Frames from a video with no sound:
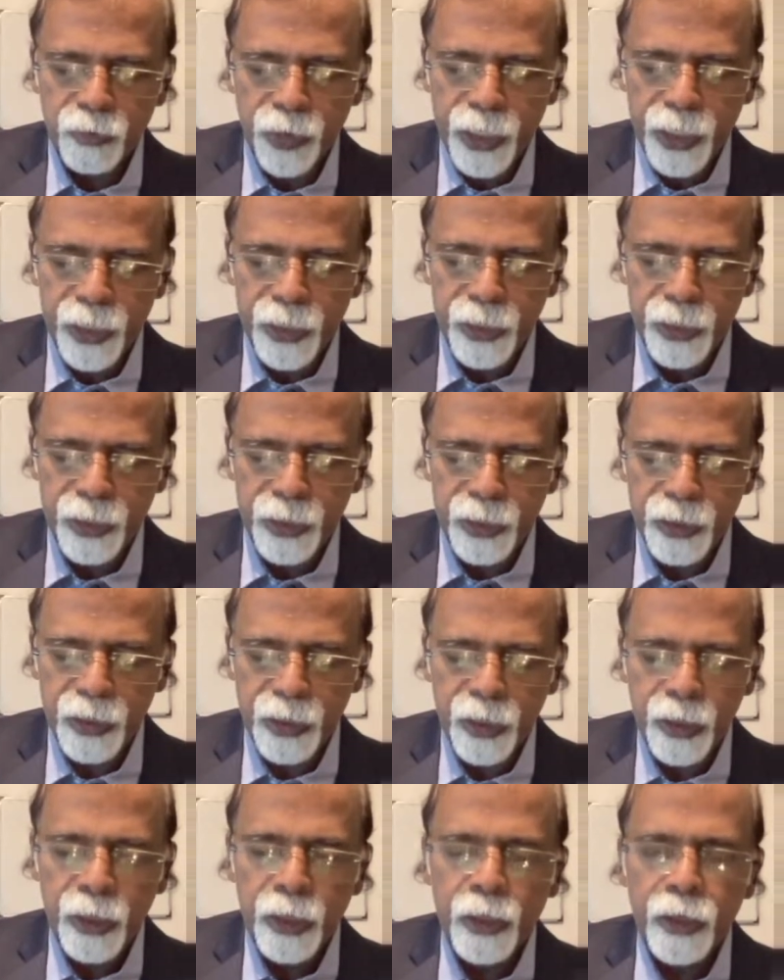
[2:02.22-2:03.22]
via the
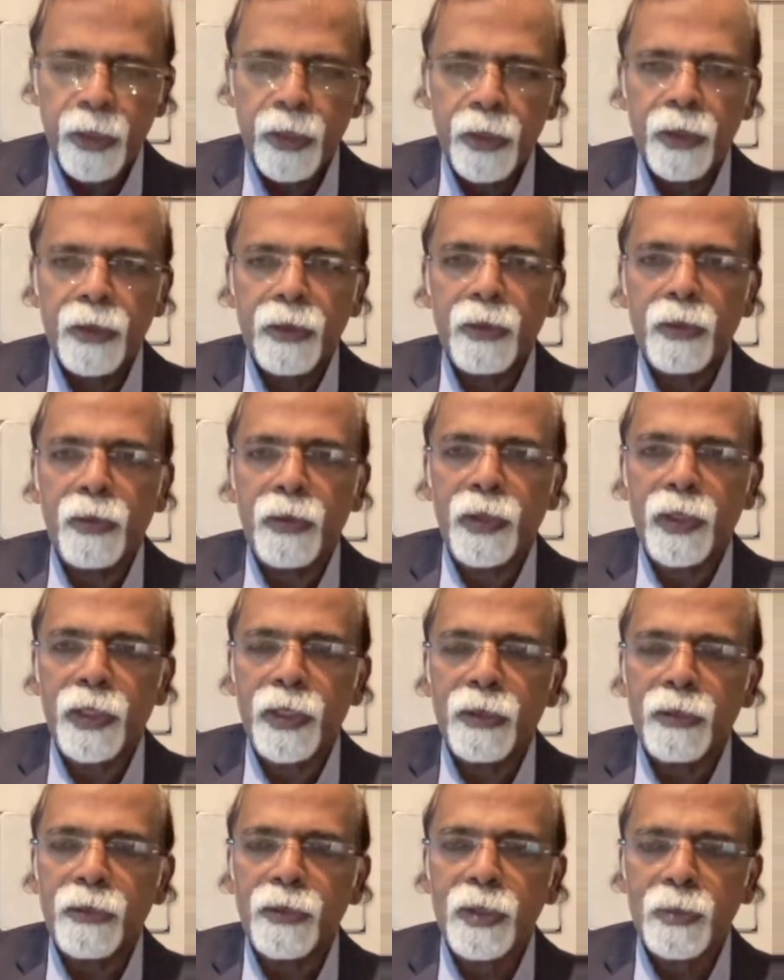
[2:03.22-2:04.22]

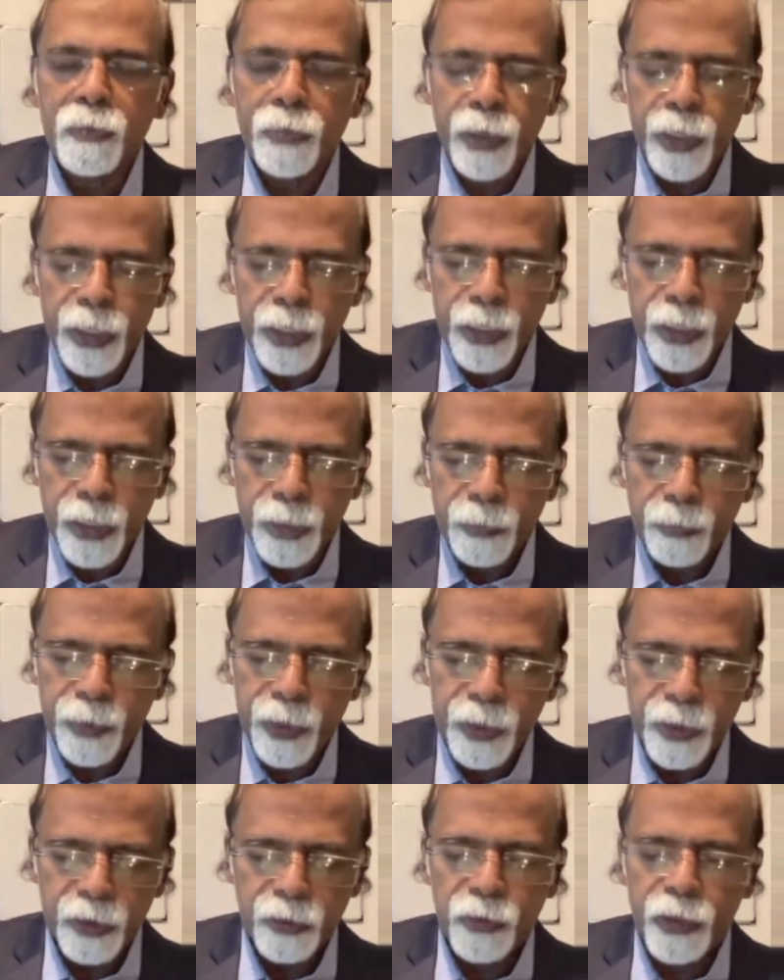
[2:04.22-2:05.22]
corticospinal
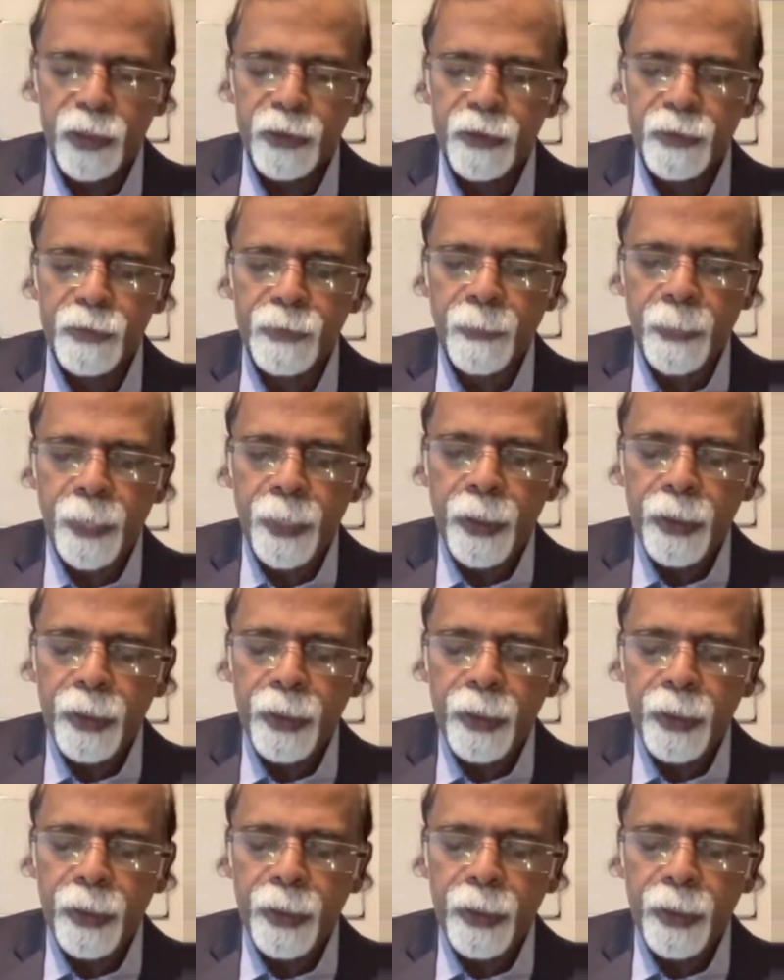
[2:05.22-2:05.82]
pathways.